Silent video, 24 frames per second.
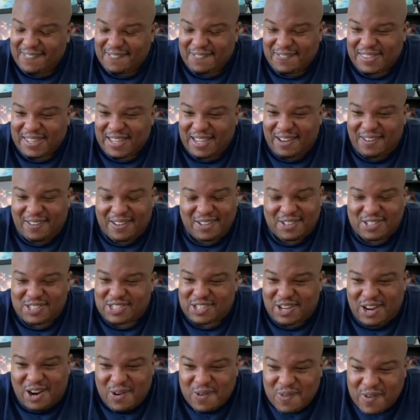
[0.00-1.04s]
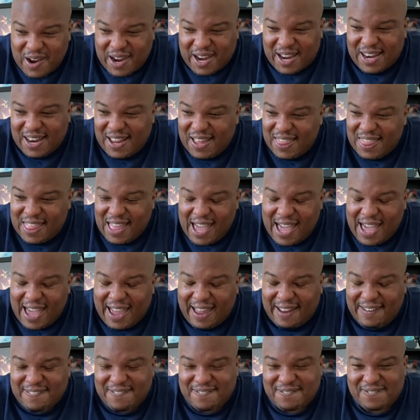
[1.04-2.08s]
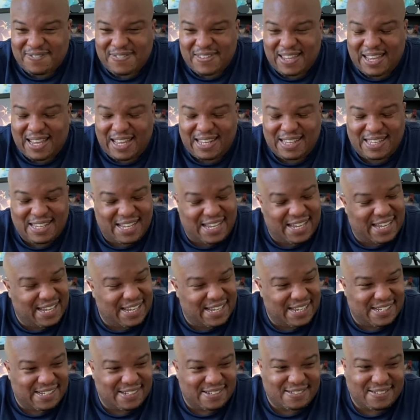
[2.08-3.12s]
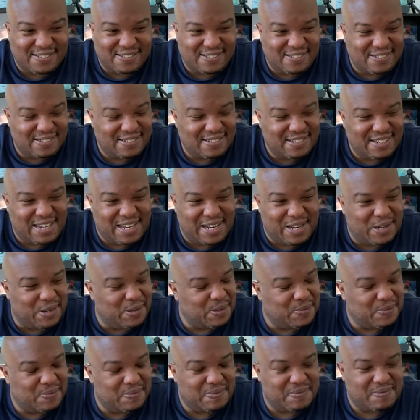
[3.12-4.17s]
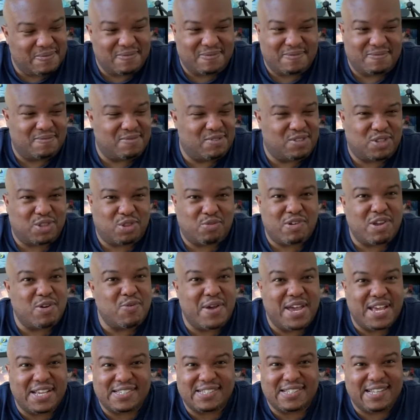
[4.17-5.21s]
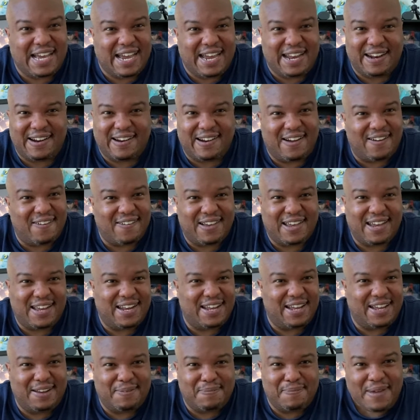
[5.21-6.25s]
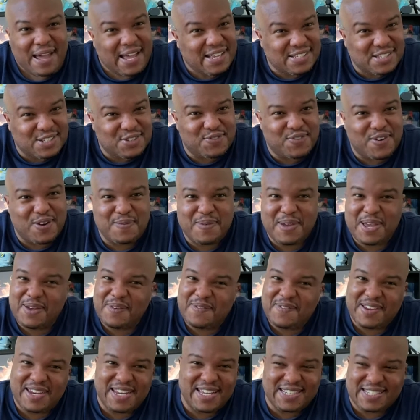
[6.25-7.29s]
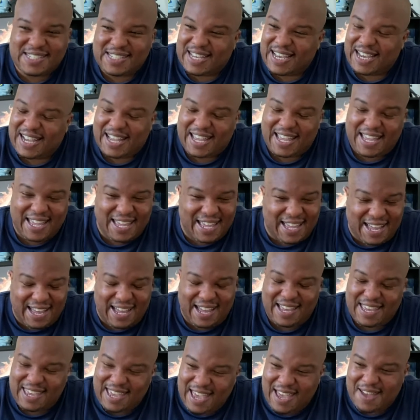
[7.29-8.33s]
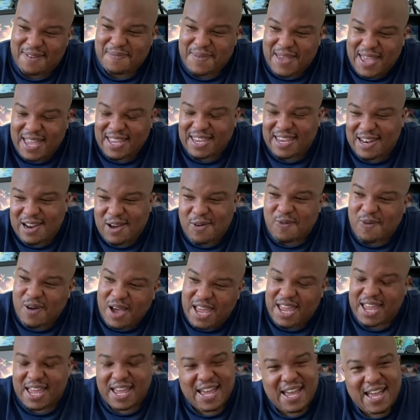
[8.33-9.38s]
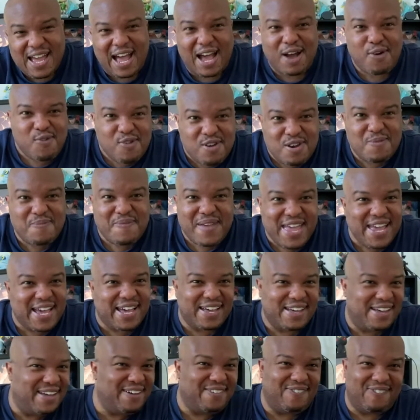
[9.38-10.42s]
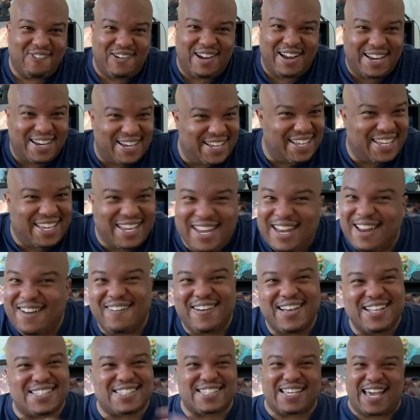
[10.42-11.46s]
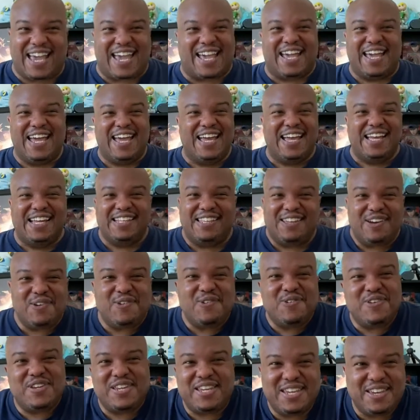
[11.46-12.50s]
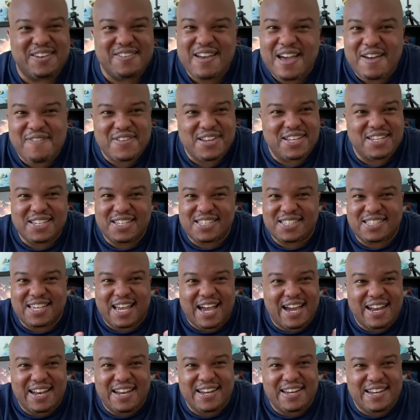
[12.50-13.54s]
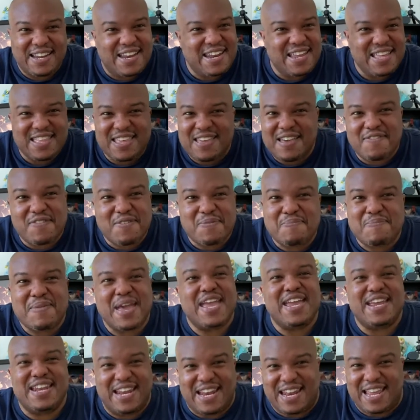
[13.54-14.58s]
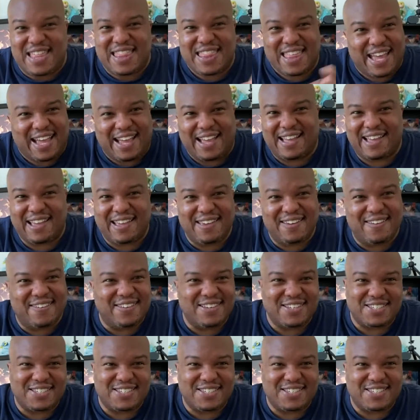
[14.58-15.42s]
he'll start working on that, and then, 3 weeks later, I'll get a message from him, and he's like, yeah, man, you know what? I want to make a, it's like, dude, you haven't decided you haven't made anything. You